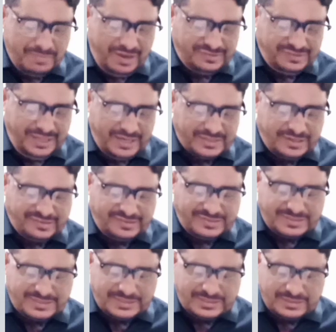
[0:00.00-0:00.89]
Muggs had a
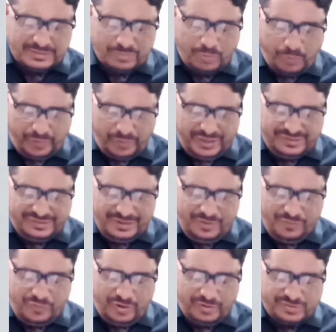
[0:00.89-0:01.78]

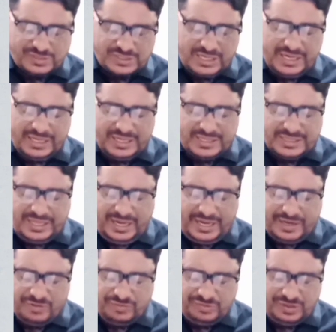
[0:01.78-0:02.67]
reason for staying in the
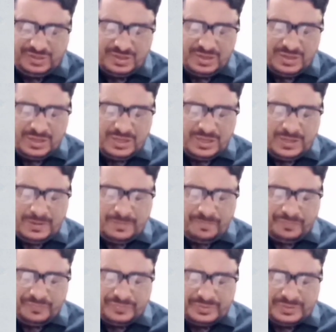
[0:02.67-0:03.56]
house.
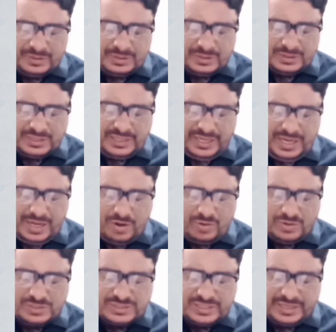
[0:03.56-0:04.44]
They
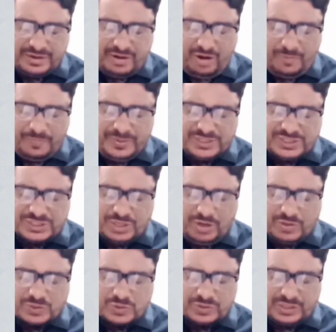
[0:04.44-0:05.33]
hauled the garbage
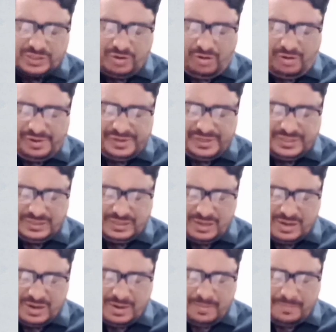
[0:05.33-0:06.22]
down to the
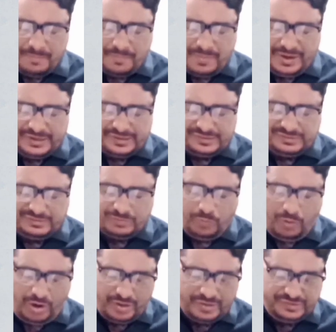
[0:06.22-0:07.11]
corner.
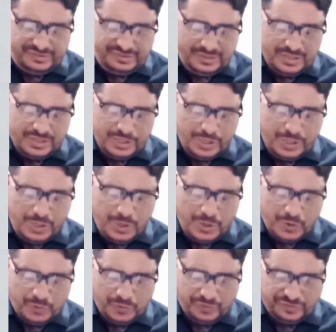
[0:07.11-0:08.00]
Muggs was
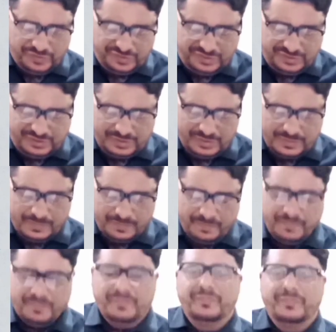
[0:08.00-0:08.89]
loose.
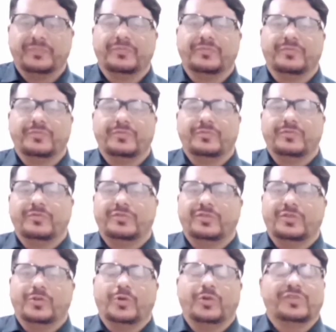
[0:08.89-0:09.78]

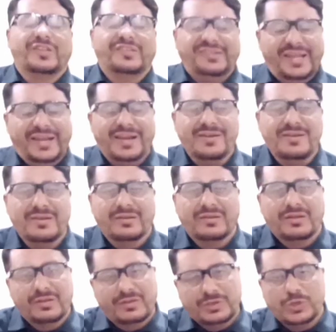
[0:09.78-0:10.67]
So the
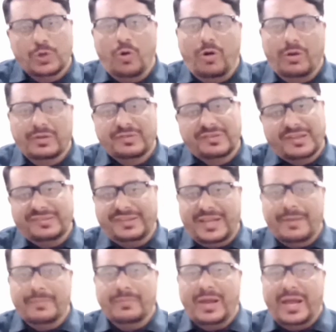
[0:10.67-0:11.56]
second, the
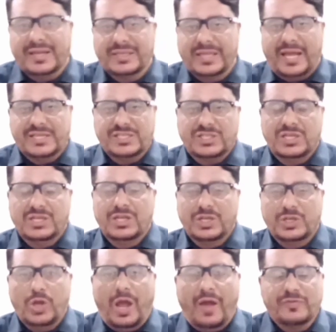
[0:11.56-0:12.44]
same like that.
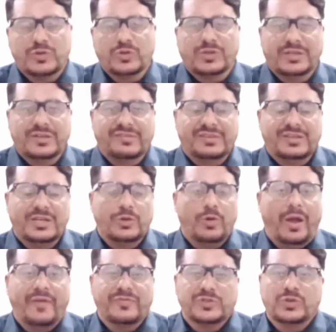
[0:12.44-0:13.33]
You have to consider,
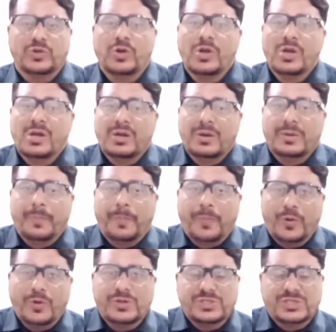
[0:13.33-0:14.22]
you have to
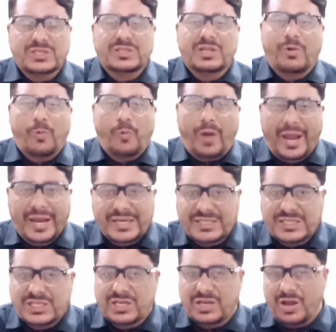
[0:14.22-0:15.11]
put the
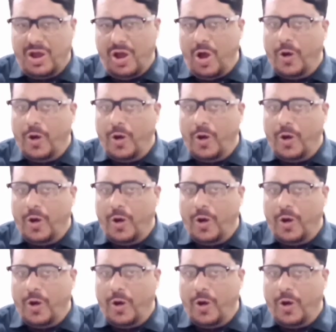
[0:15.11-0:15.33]
right